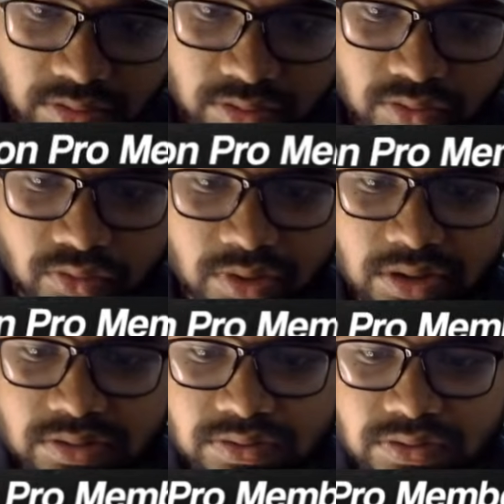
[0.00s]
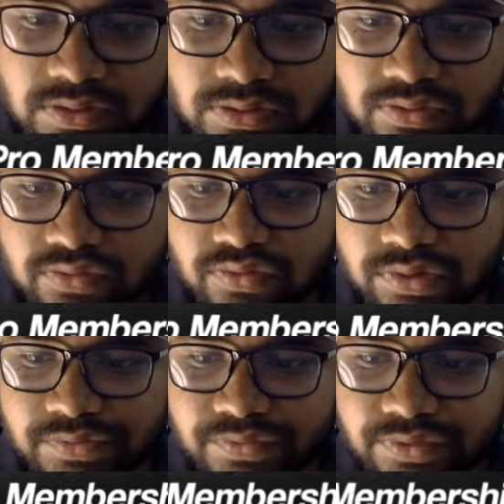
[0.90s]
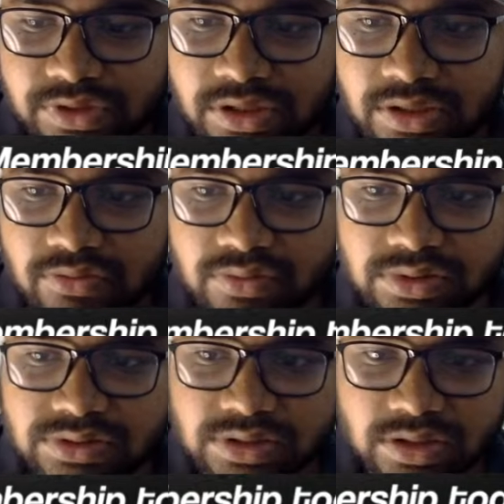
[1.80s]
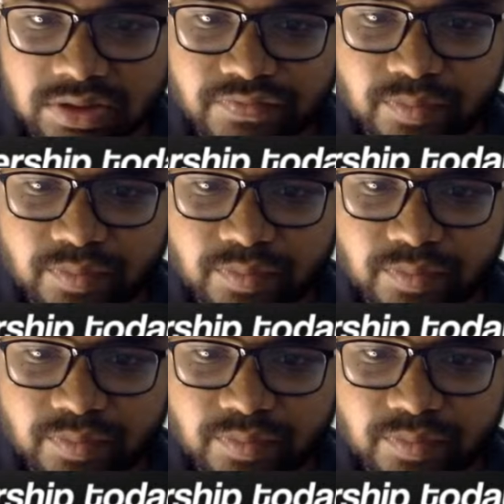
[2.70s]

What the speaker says: Okay, so if you check it out this and if you